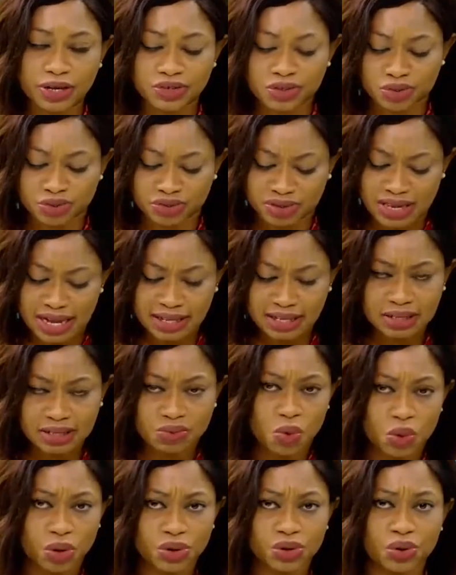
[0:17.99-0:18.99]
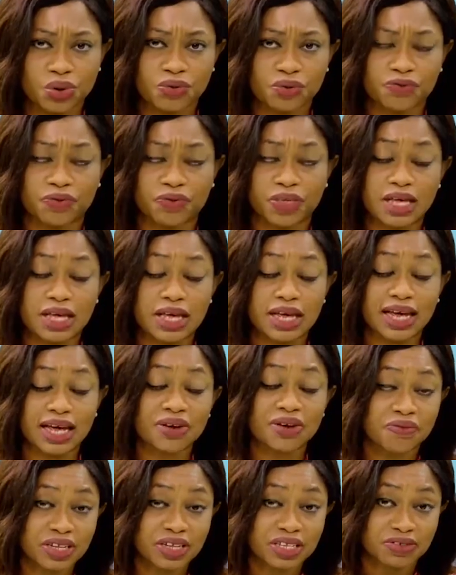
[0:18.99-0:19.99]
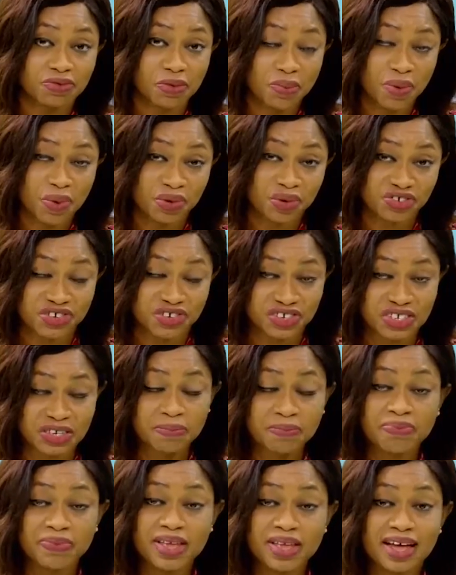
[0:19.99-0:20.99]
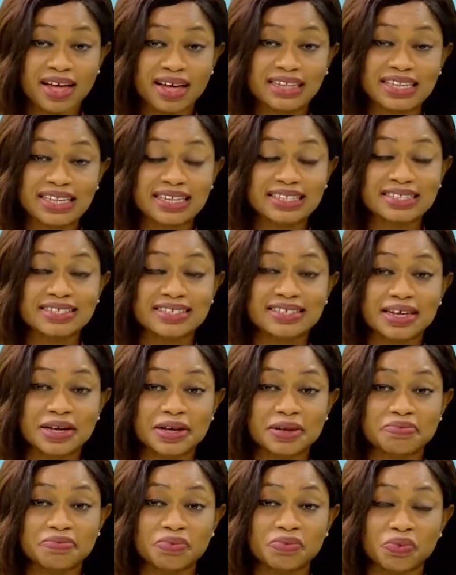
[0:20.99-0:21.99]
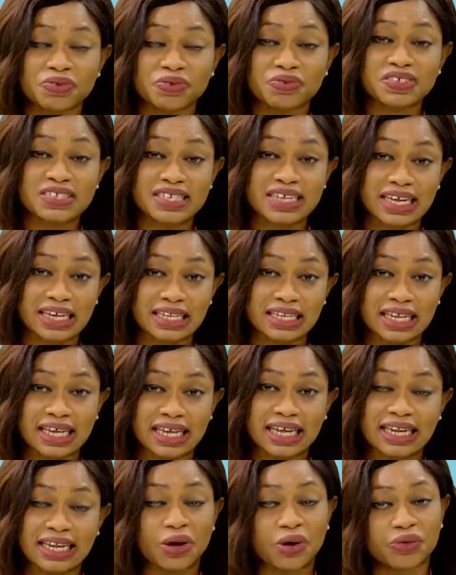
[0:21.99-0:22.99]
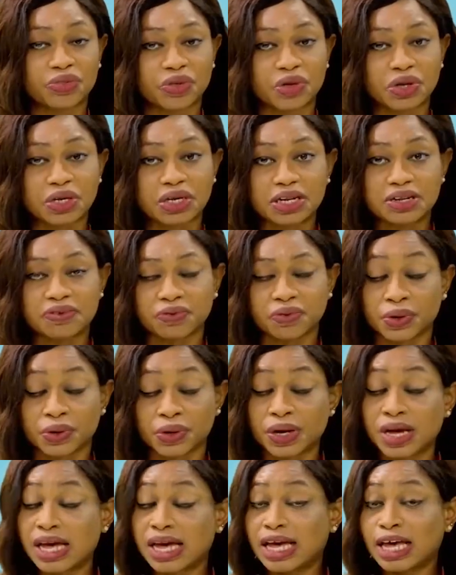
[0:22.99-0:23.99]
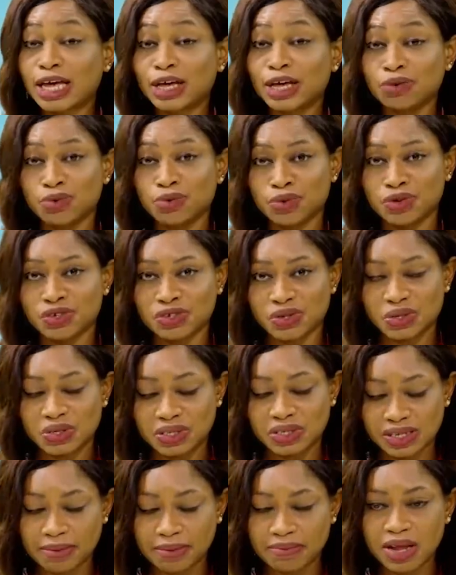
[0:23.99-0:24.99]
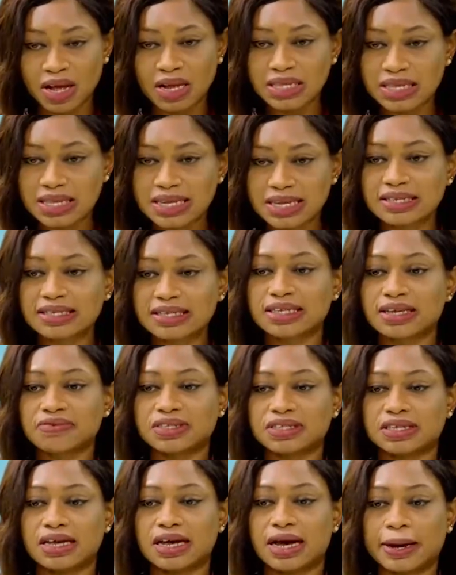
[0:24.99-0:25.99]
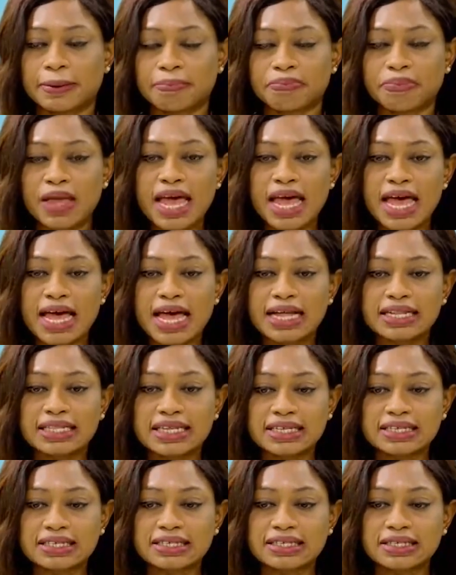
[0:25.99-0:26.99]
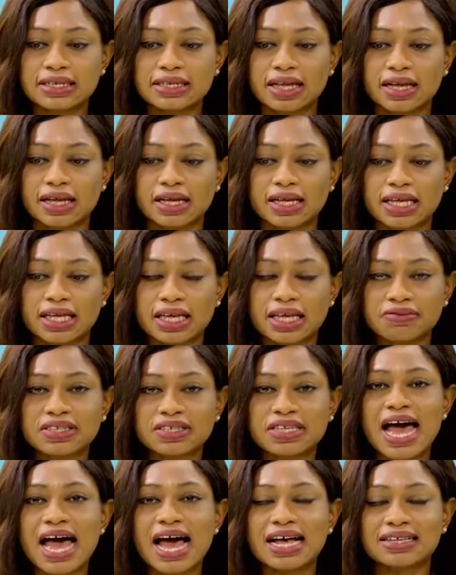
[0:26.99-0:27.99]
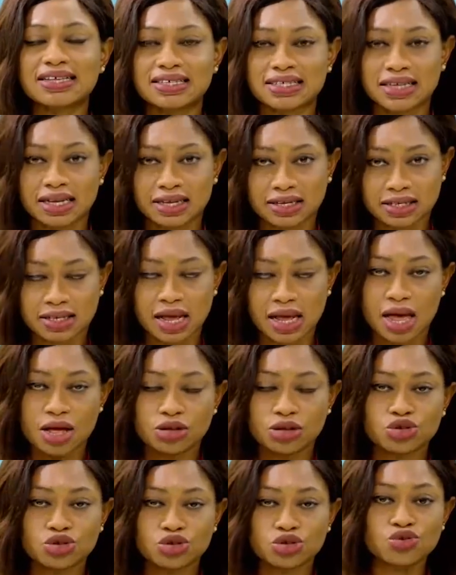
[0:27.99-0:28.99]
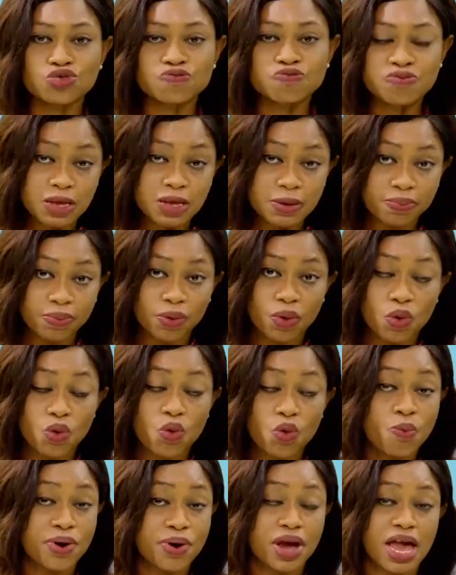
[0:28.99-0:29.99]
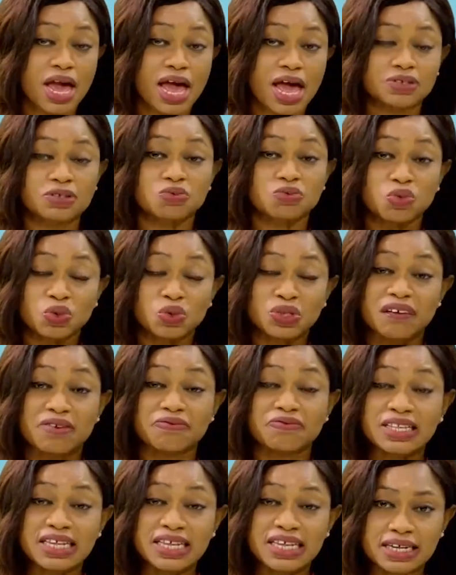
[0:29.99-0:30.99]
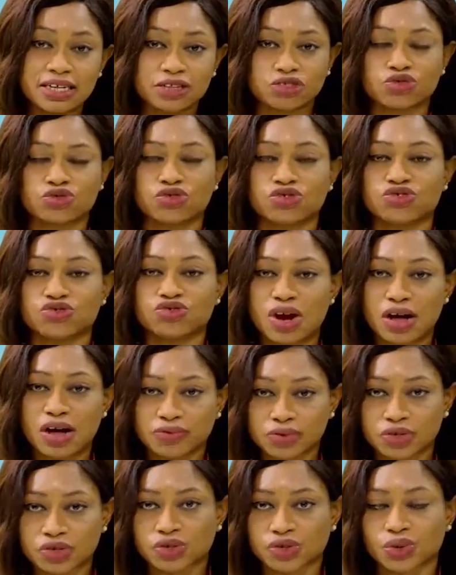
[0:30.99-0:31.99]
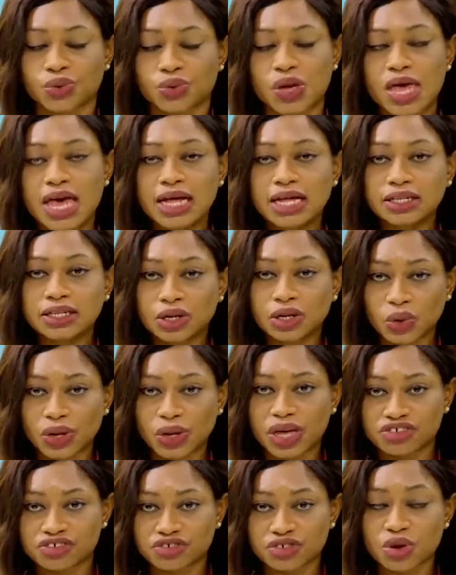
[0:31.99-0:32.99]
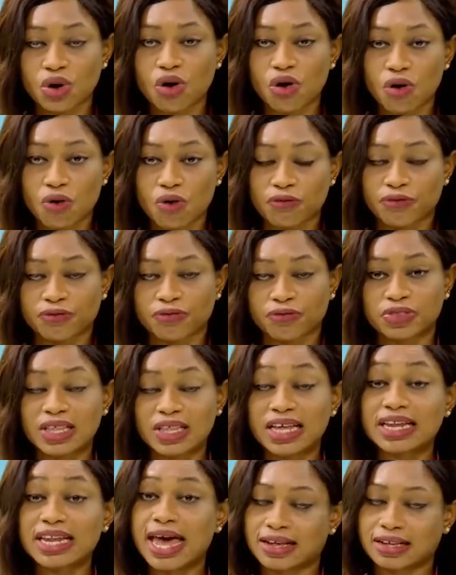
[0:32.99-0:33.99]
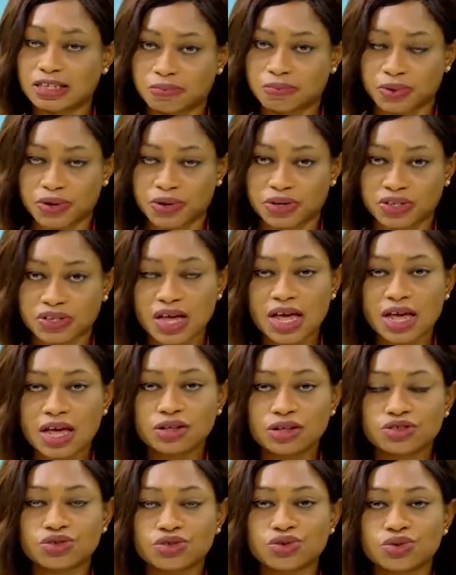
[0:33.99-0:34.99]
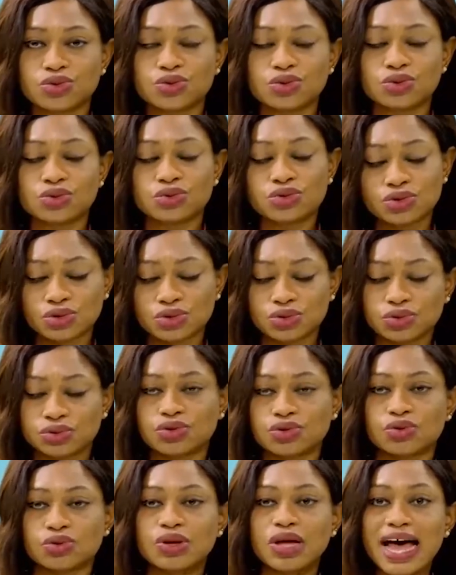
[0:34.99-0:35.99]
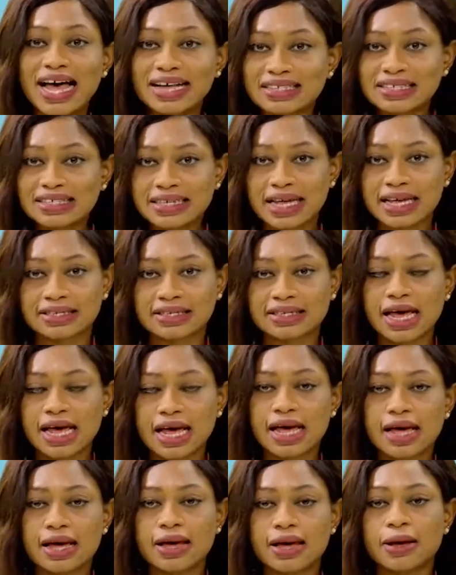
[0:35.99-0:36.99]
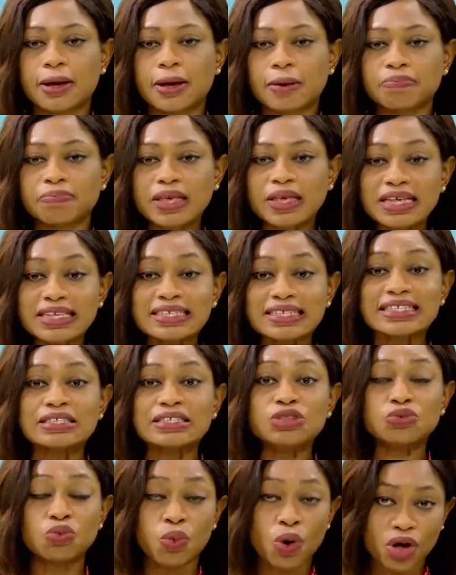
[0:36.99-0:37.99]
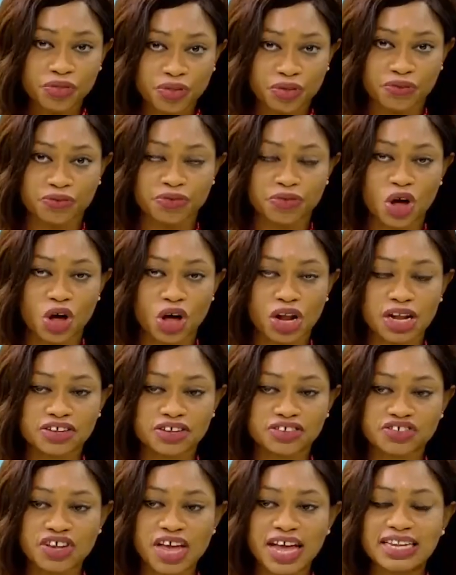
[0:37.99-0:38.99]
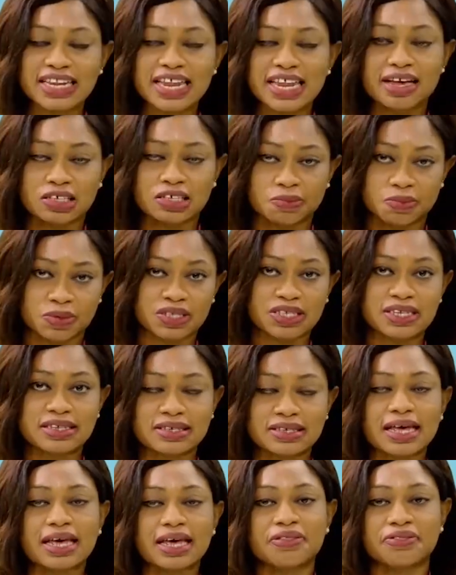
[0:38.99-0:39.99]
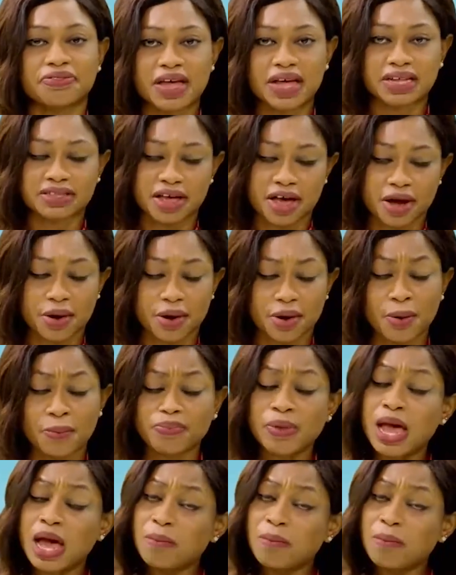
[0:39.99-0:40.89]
So that's one of the innovative approaches that we've seen in healthcare delivery in recent time. Now, this saves time, and this gives access to people who perhaps would have needed to travel to the location of that expert to access his wealth of knowledge and expertise in that area.